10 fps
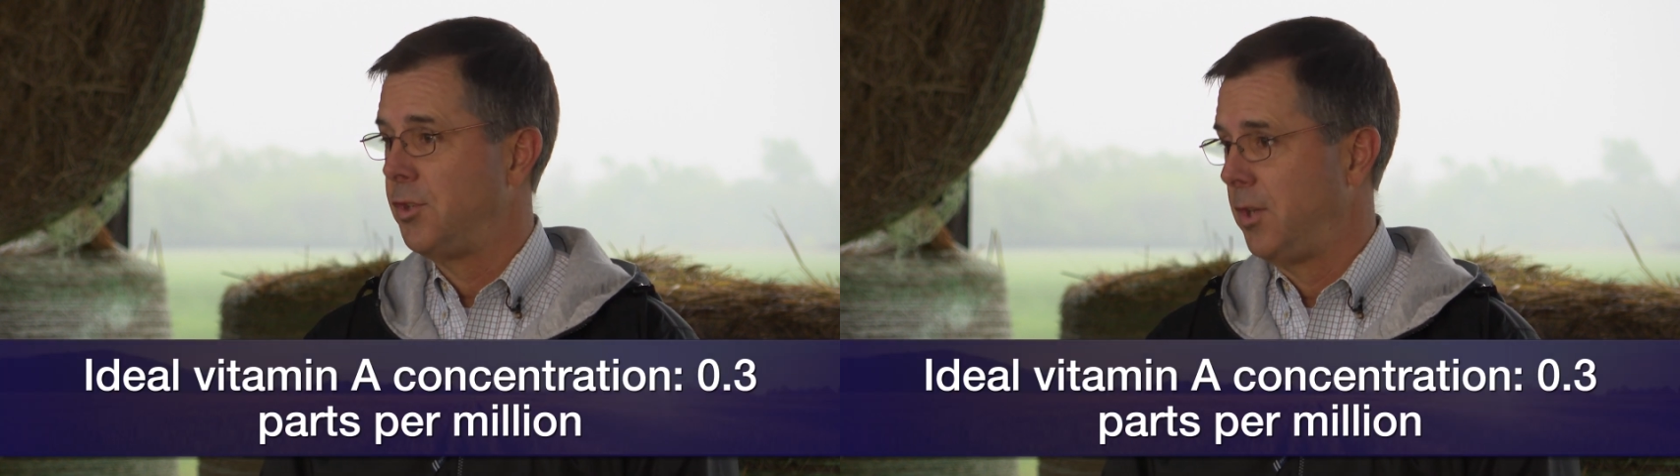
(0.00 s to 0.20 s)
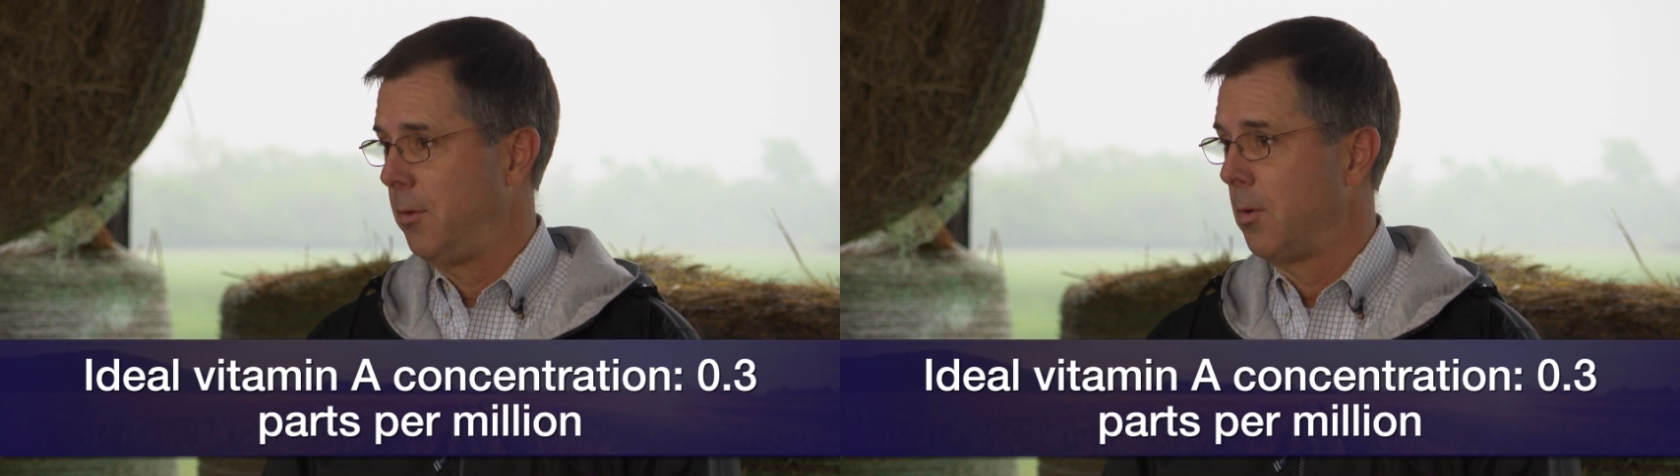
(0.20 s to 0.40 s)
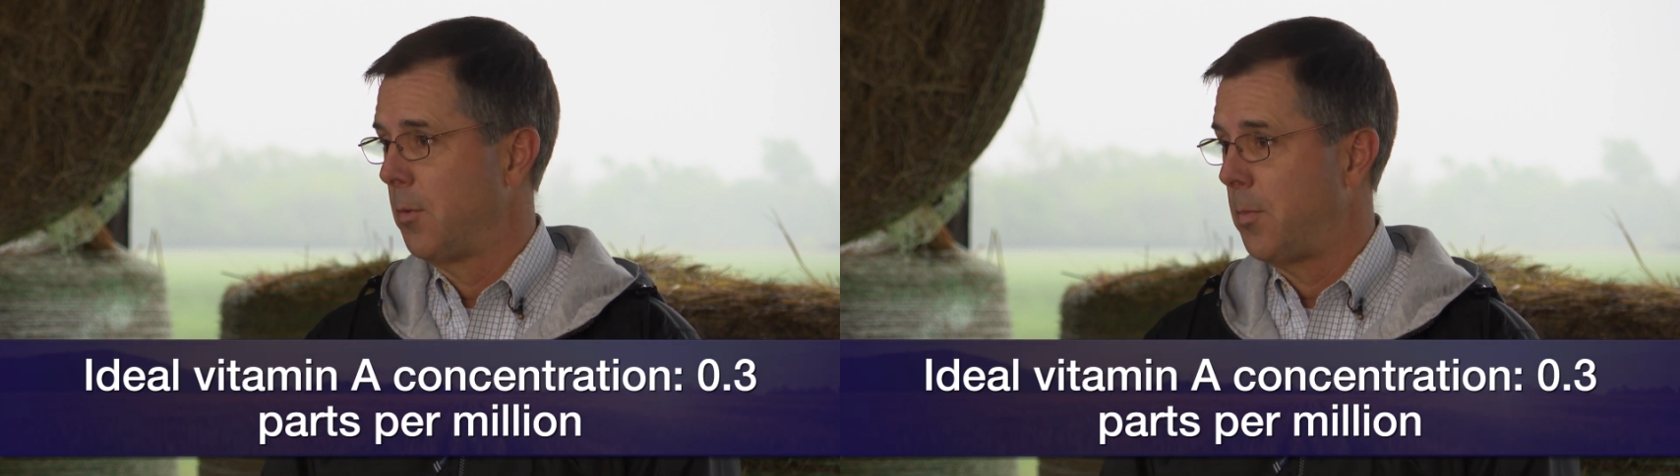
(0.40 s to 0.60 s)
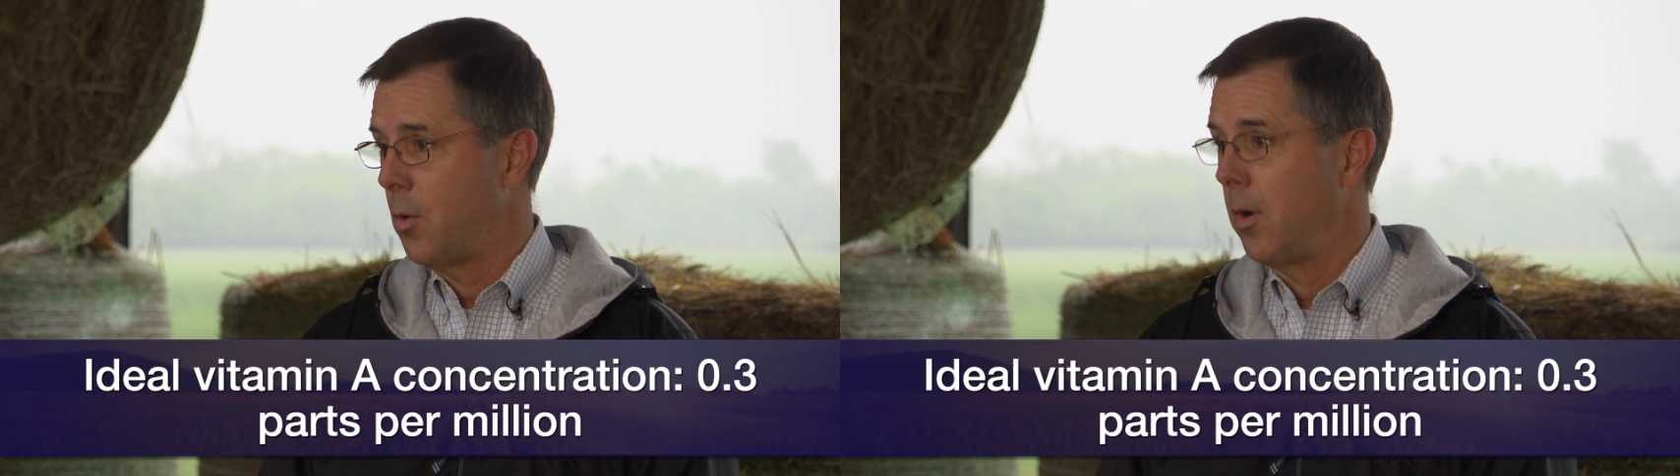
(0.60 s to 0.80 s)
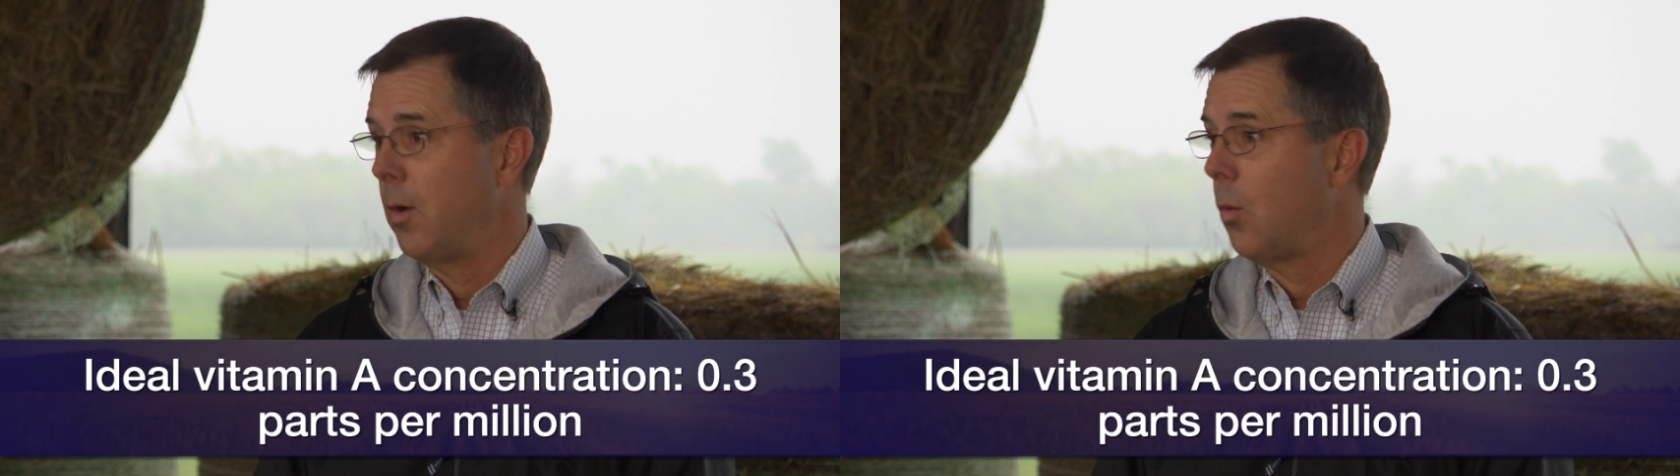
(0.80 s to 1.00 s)

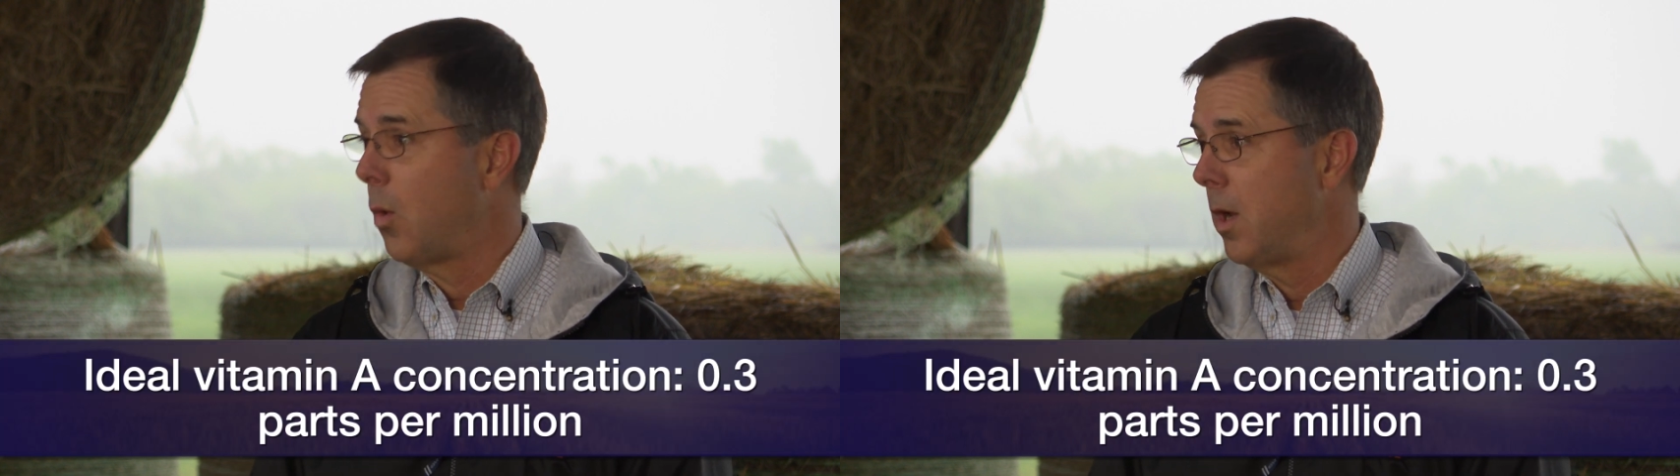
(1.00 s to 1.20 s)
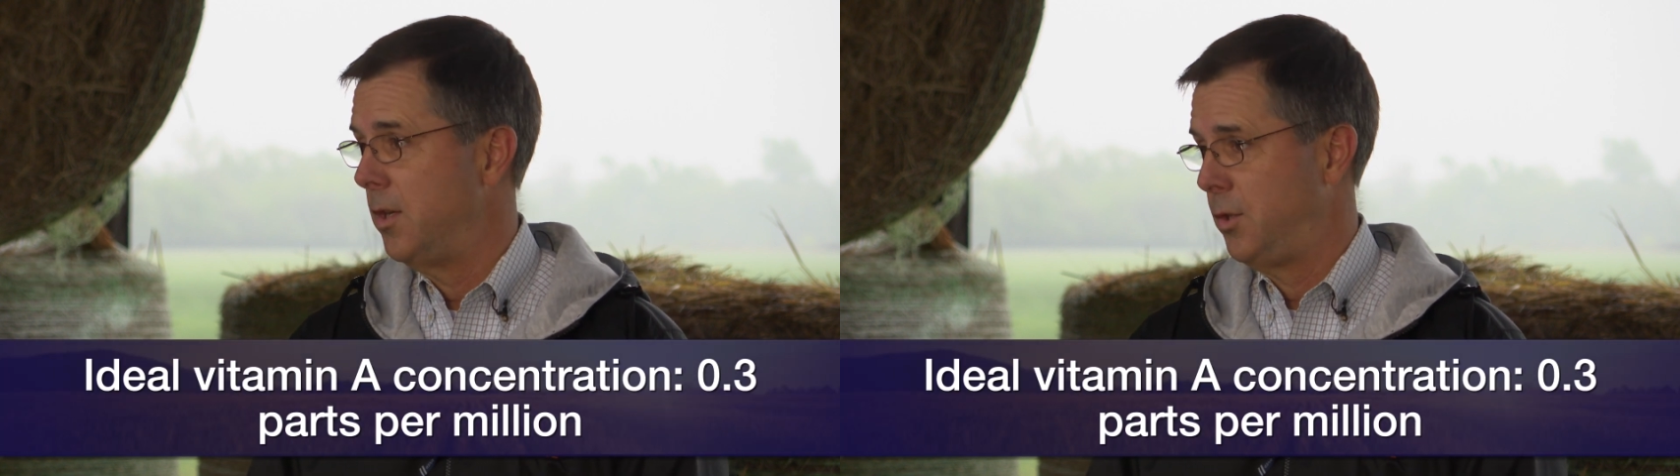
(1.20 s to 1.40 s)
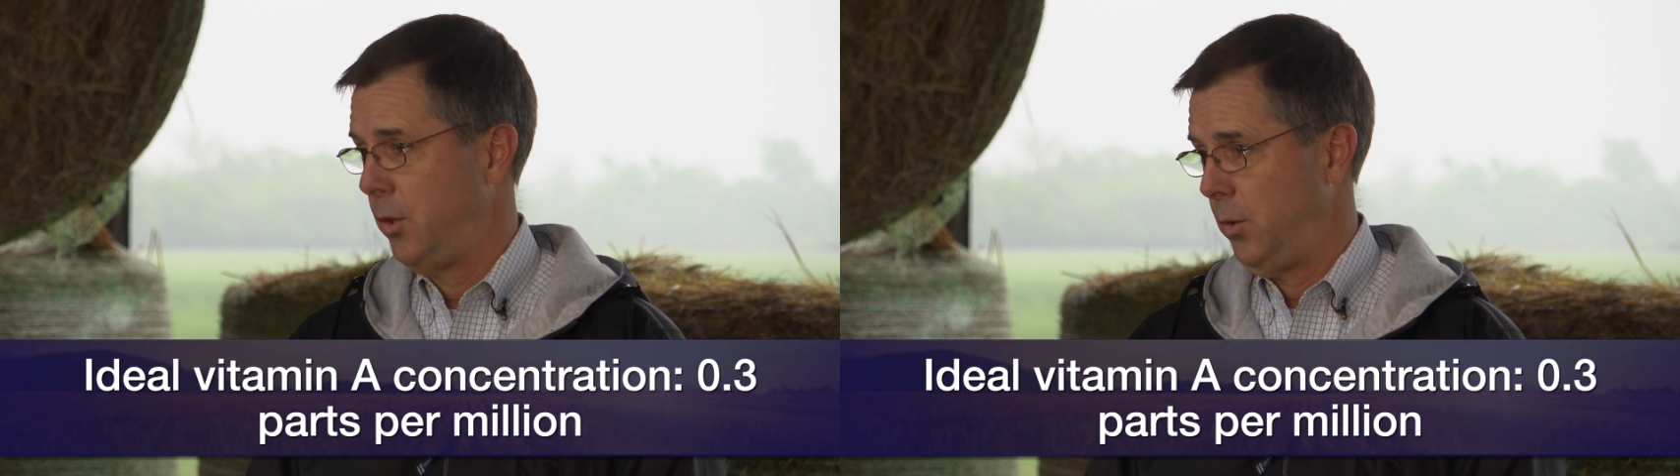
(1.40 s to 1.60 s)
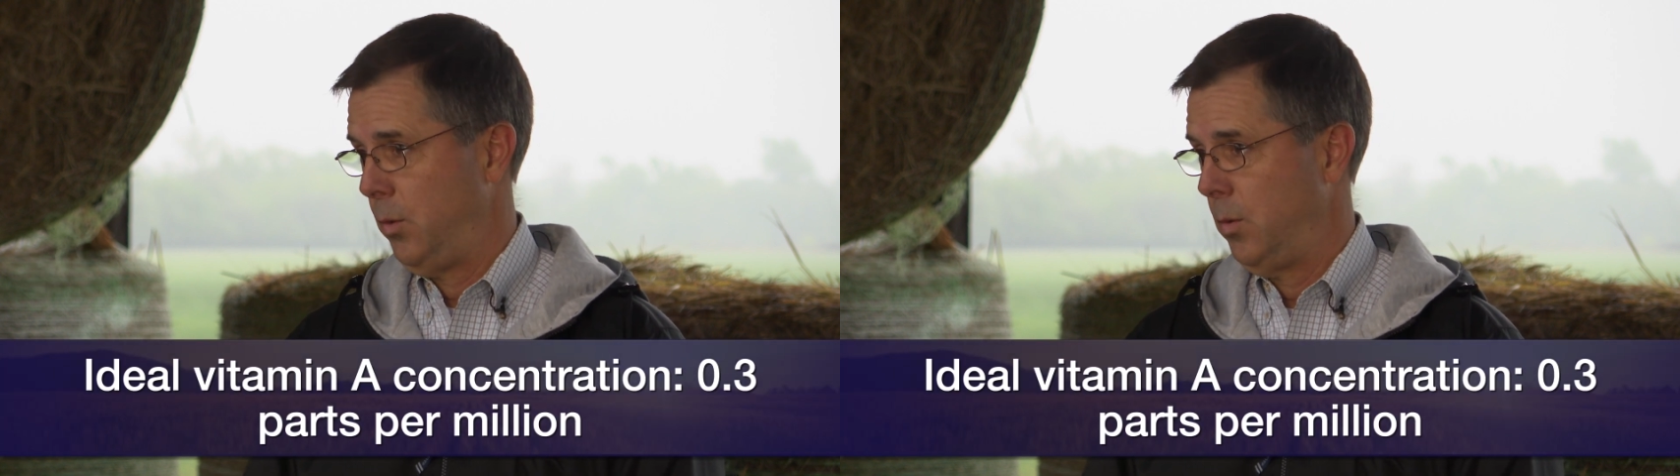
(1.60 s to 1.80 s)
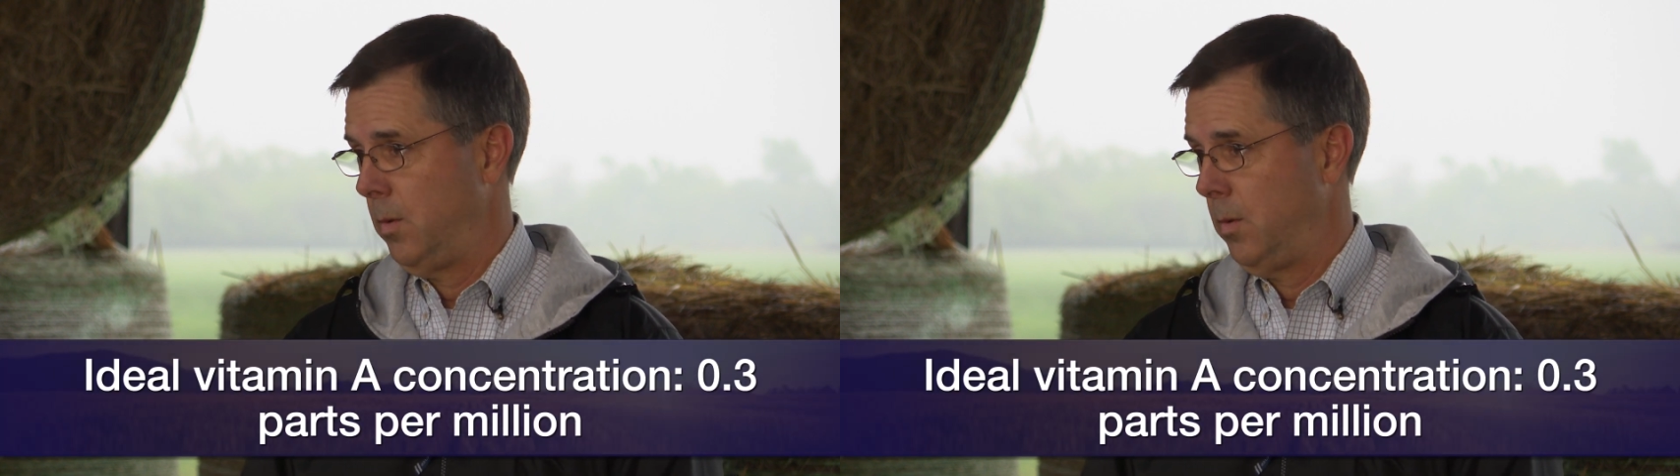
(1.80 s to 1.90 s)
0.12.